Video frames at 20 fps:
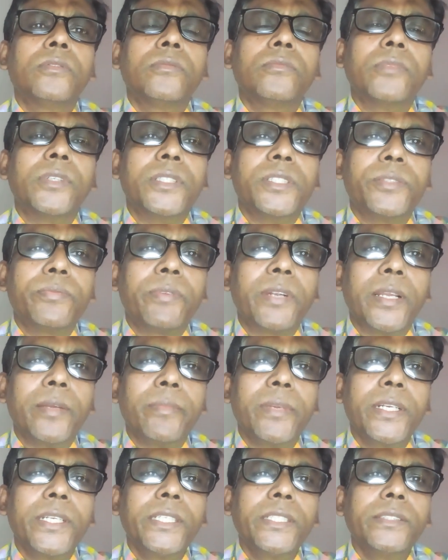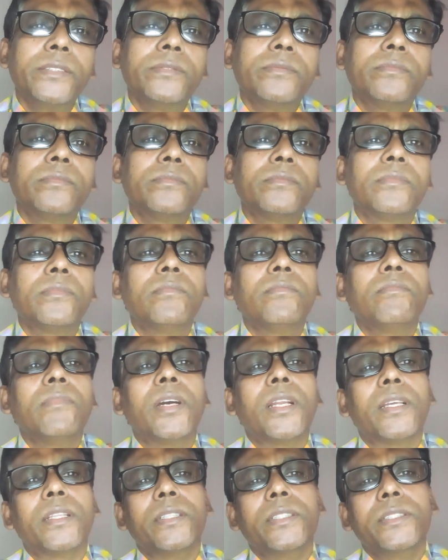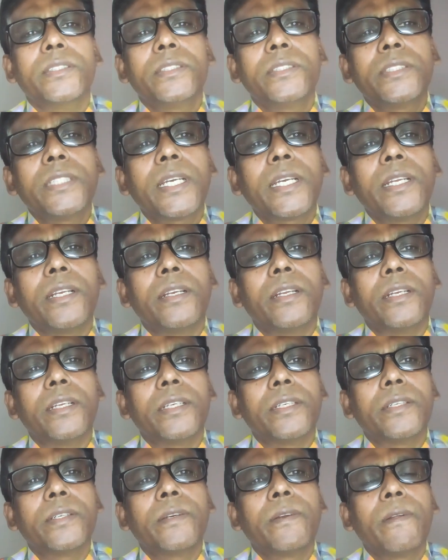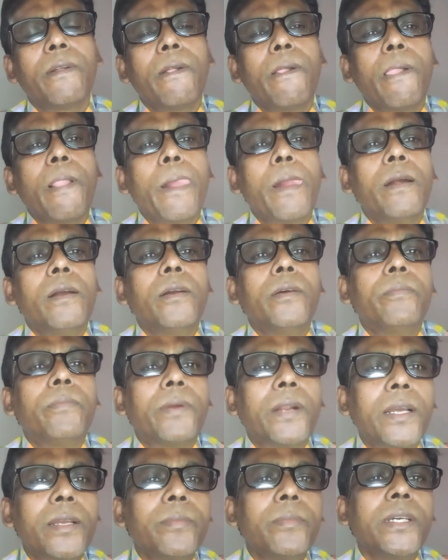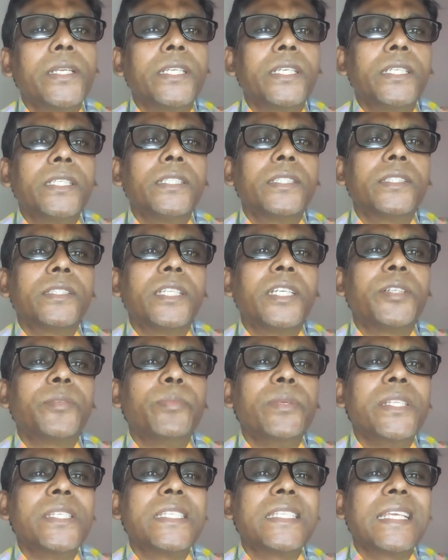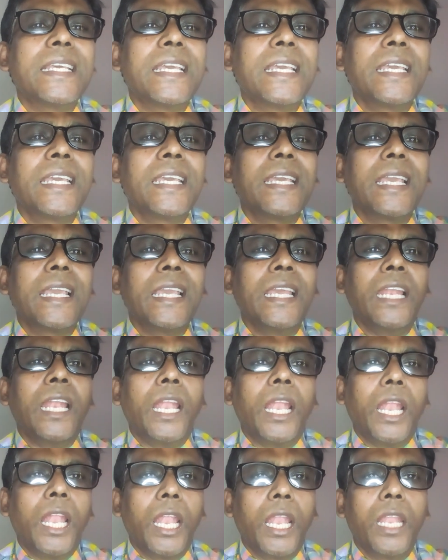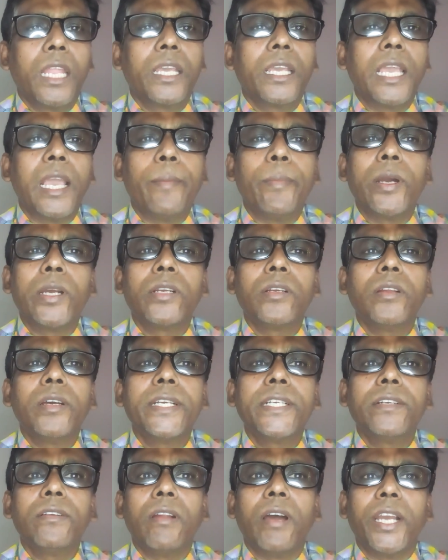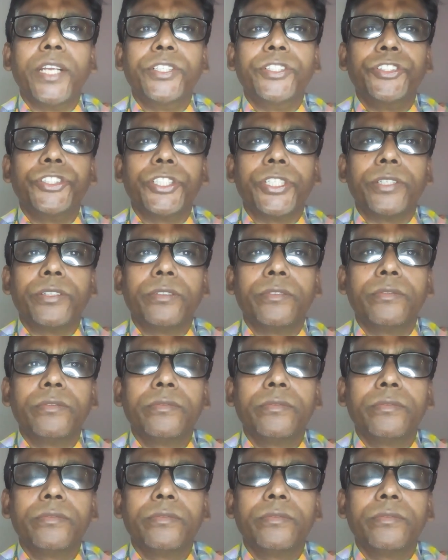one is primary, another is secondary. Primary, that means AL, amyloid light chain.